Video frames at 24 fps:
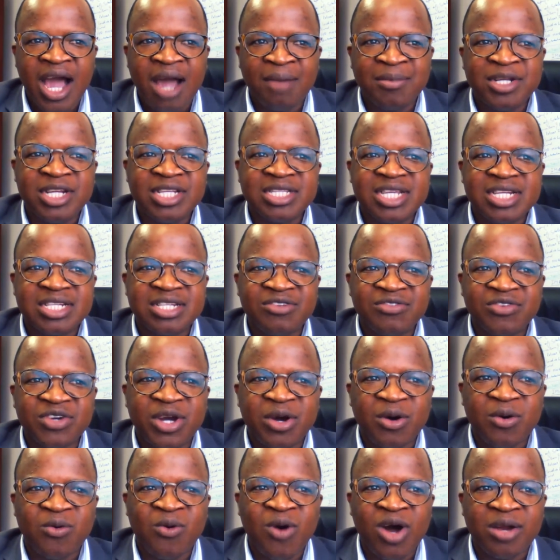I mean, it's a
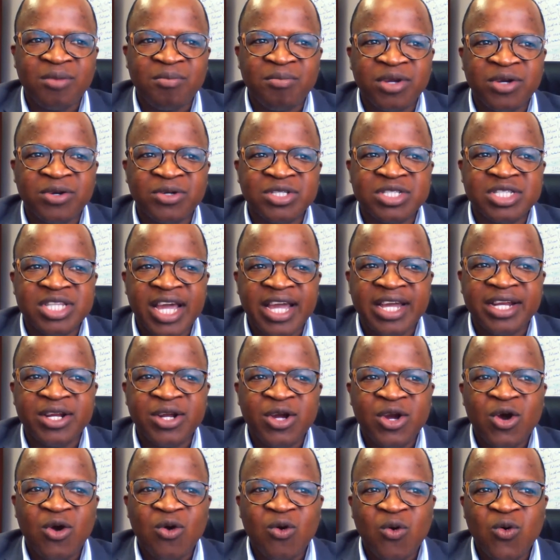difficult one, because then